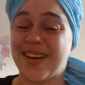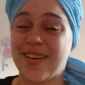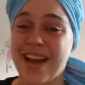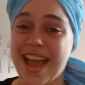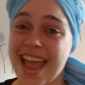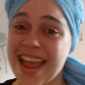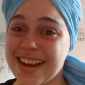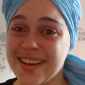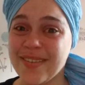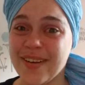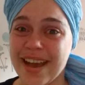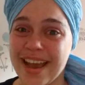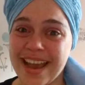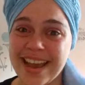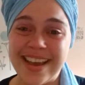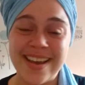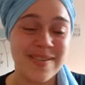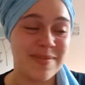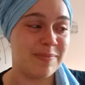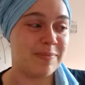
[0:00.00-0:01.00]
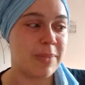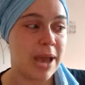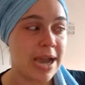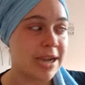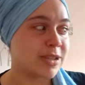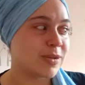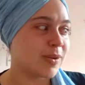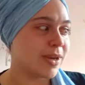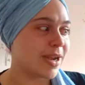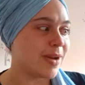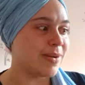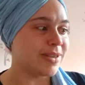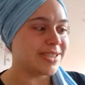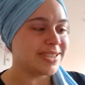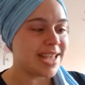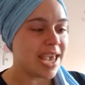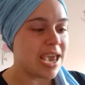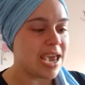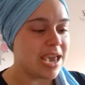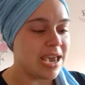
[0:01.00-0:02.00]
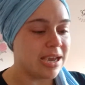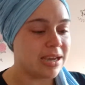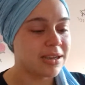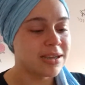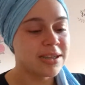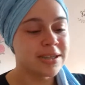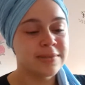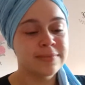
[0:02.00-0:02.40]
anyway, back to what I was saying.